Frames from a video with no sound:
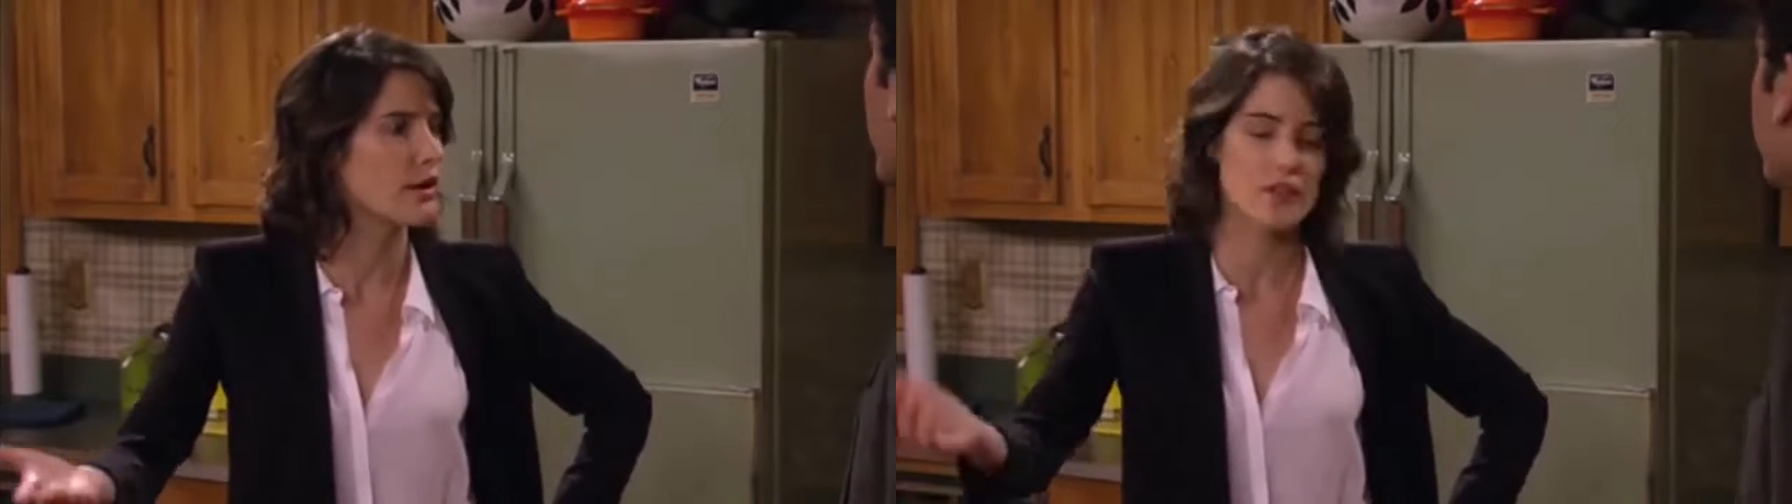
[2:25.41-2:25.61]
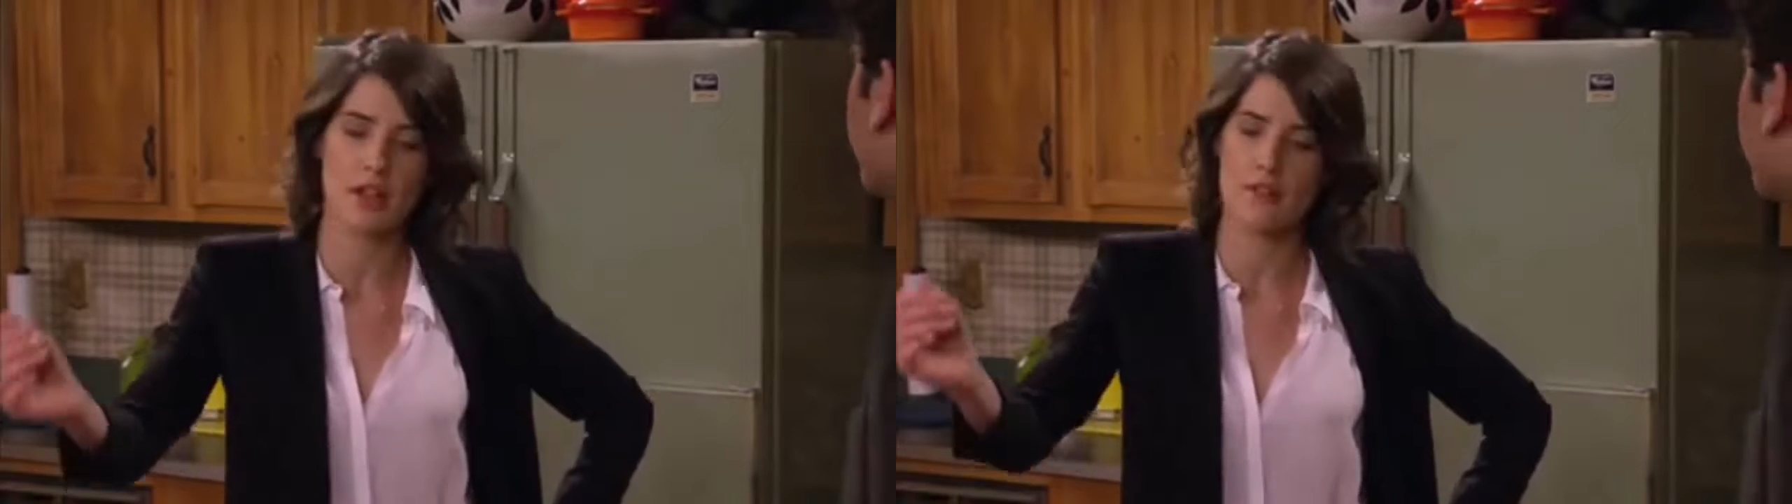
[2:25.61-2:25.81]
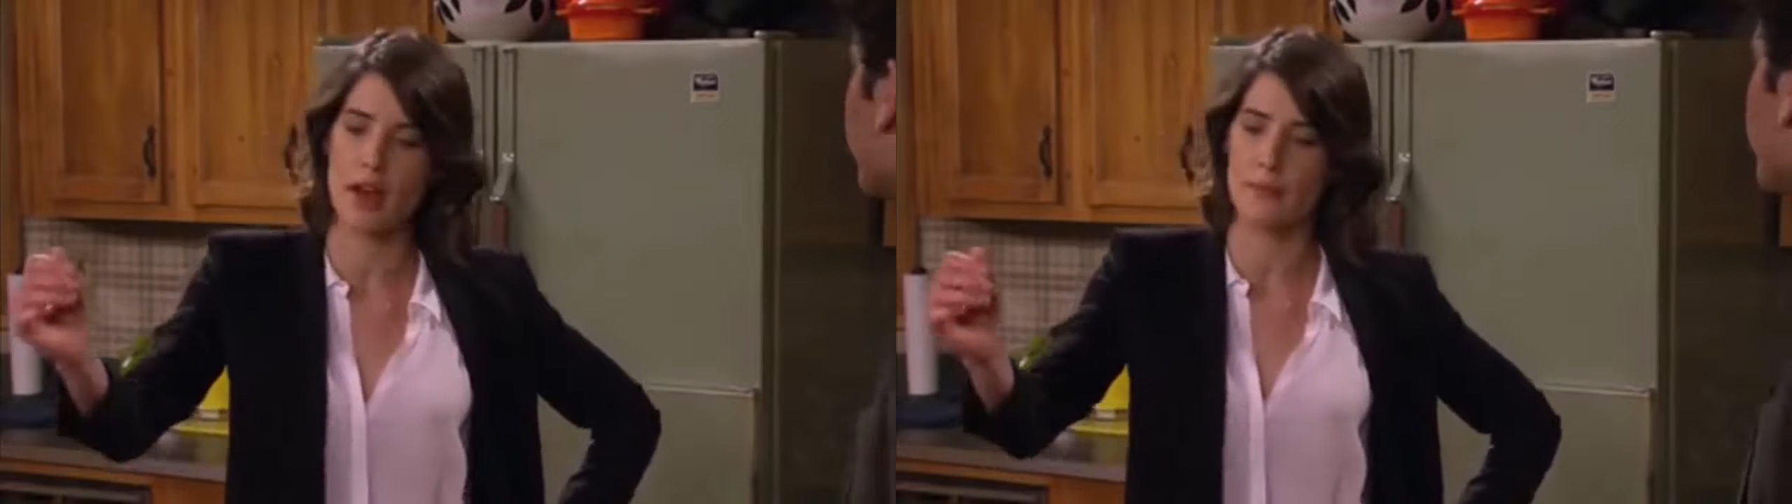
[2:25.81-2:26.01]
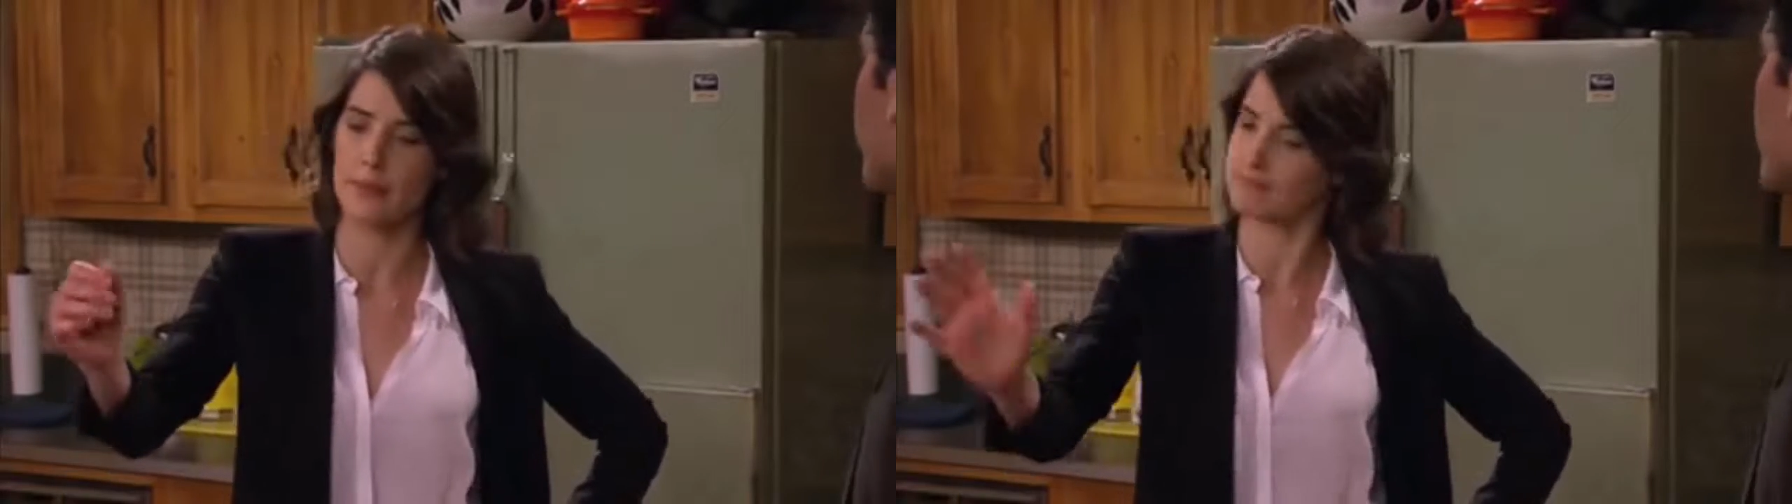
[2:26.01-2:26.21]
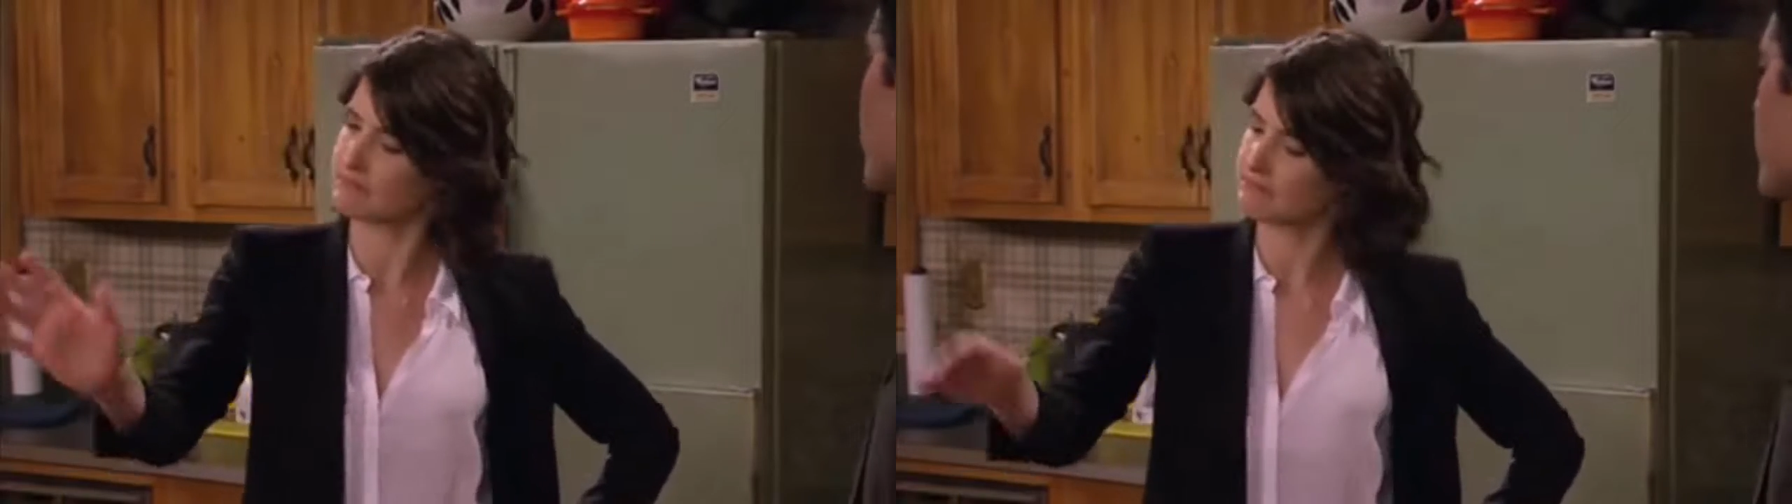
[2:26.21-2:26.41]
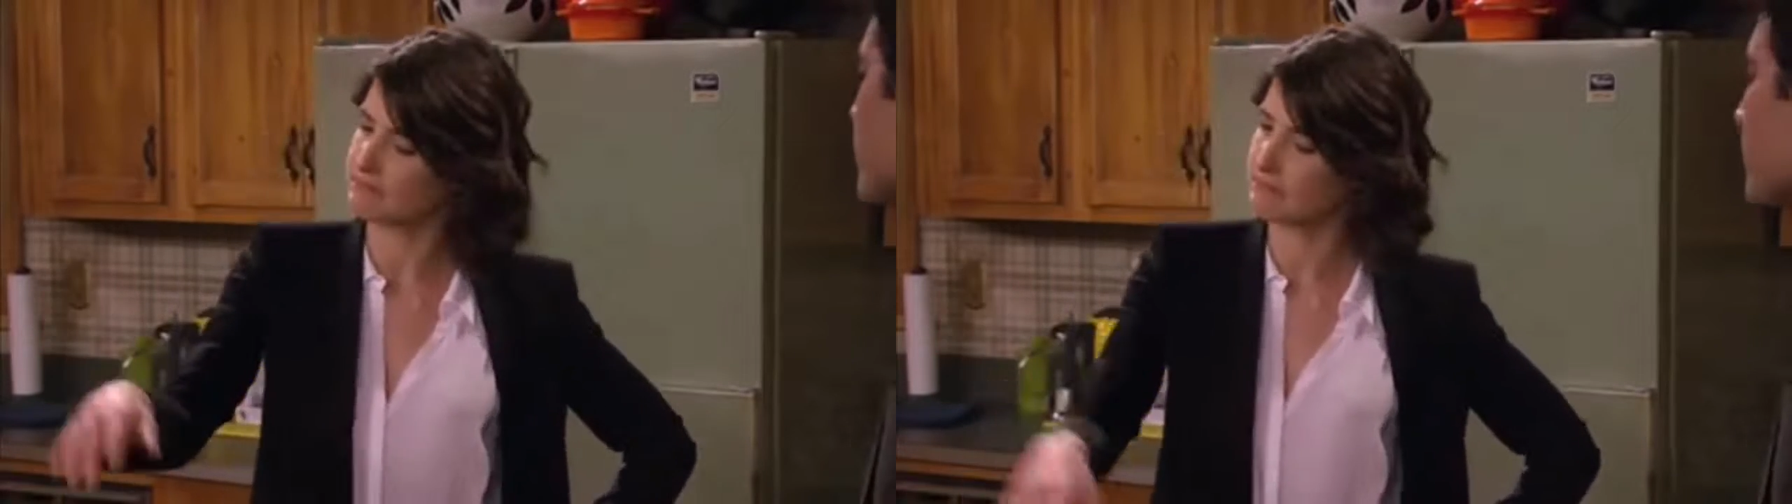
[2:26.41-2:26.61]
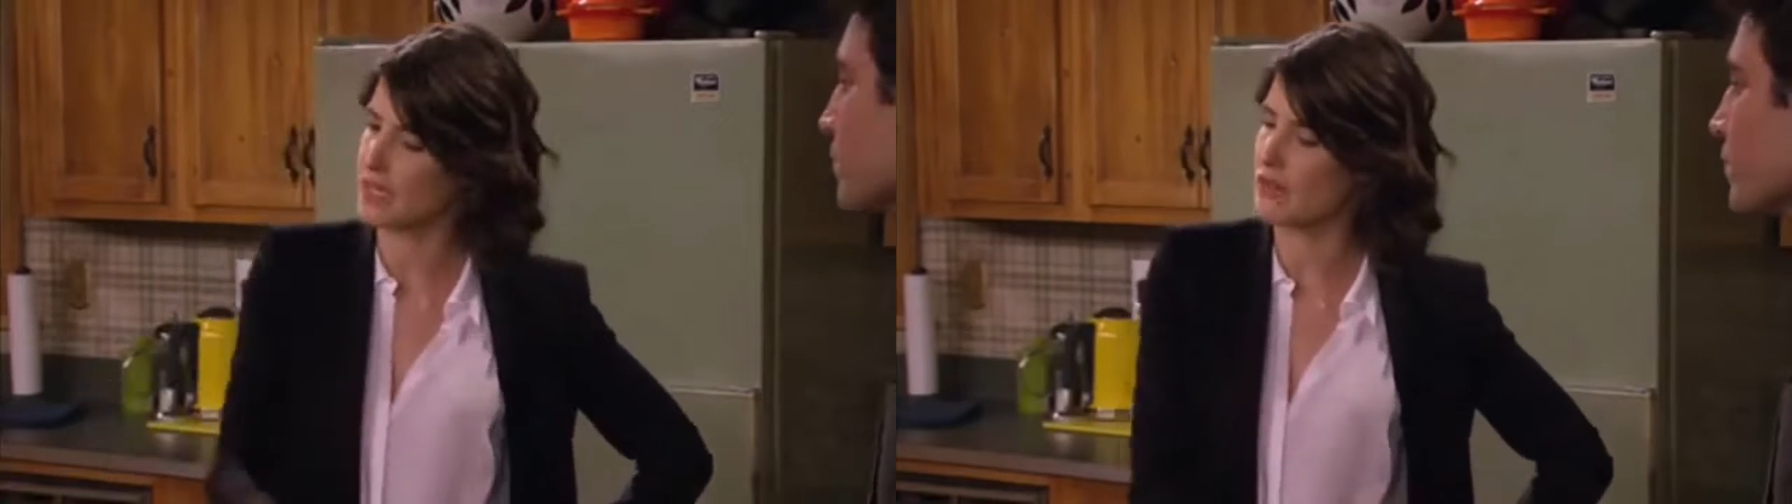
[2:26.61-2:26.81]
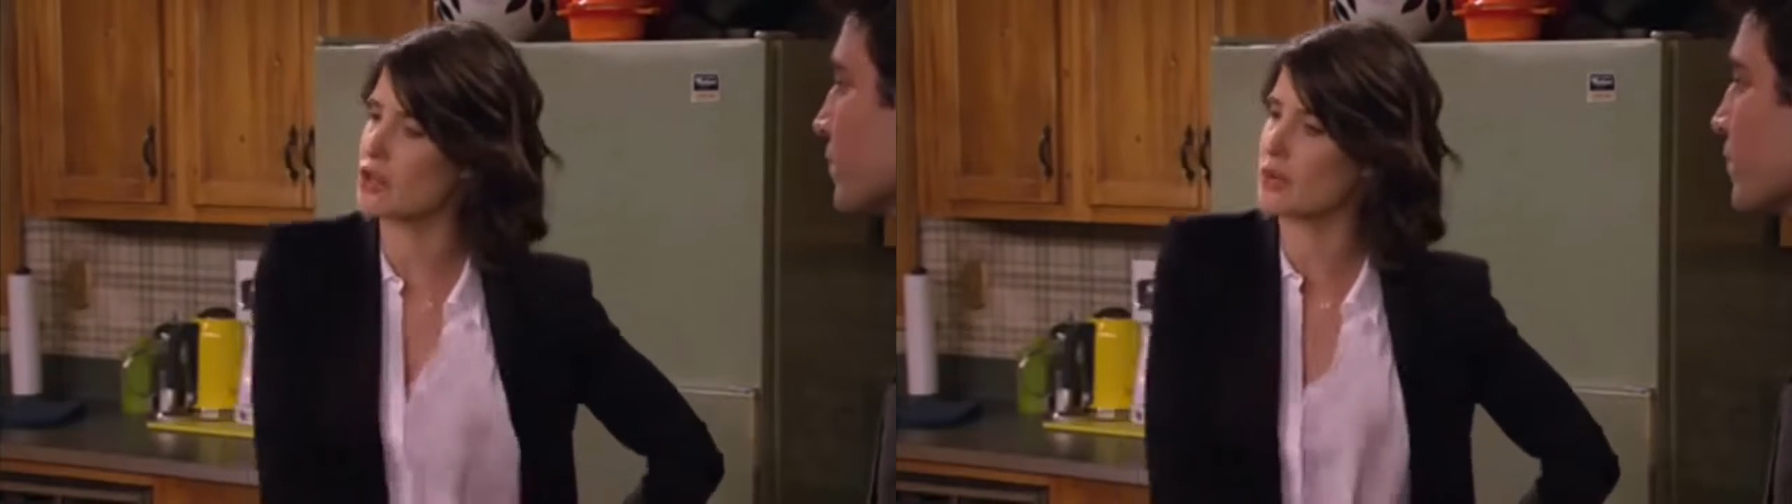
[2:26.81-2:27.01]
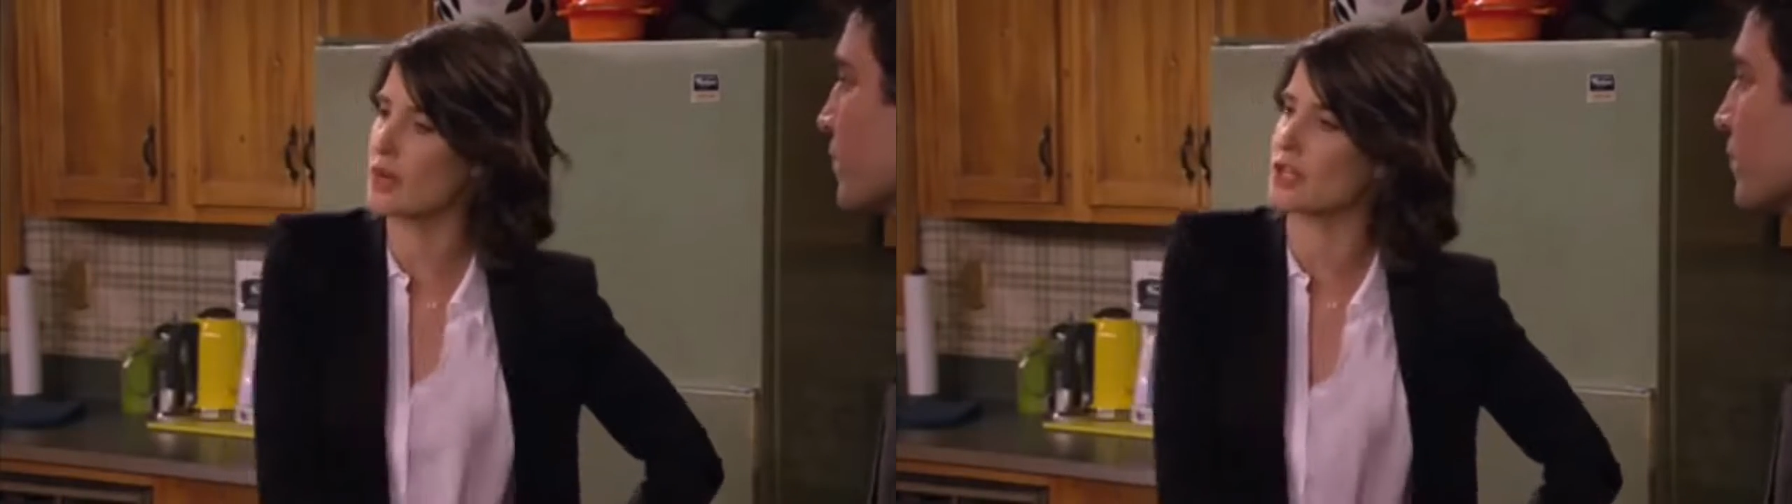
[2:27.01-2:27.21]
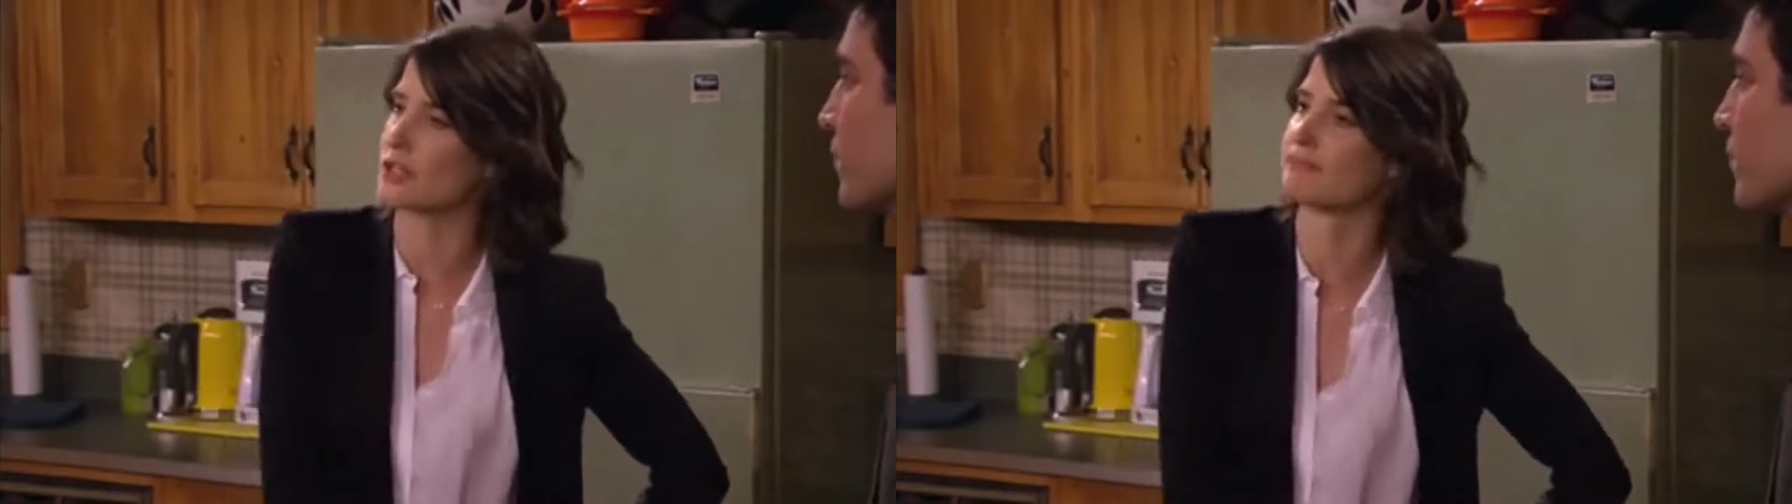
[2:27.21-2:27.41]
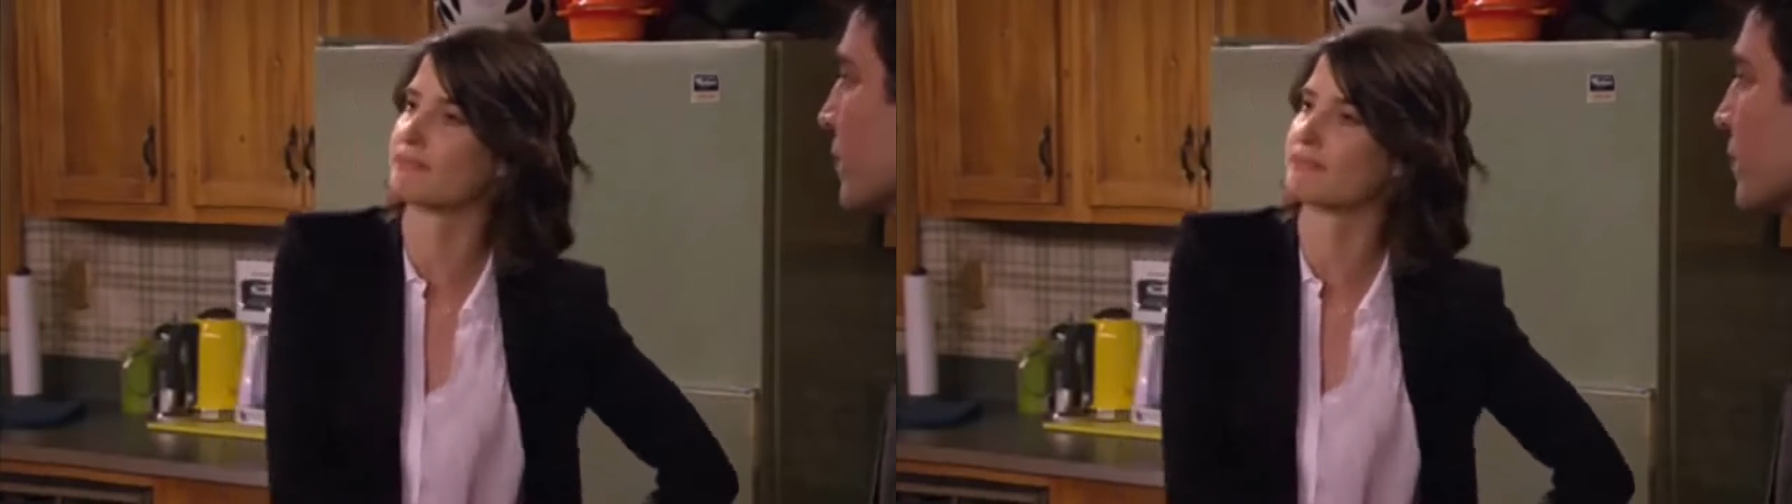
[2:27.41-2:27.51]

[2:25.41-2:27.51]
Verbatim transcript: never give up. Never surrender.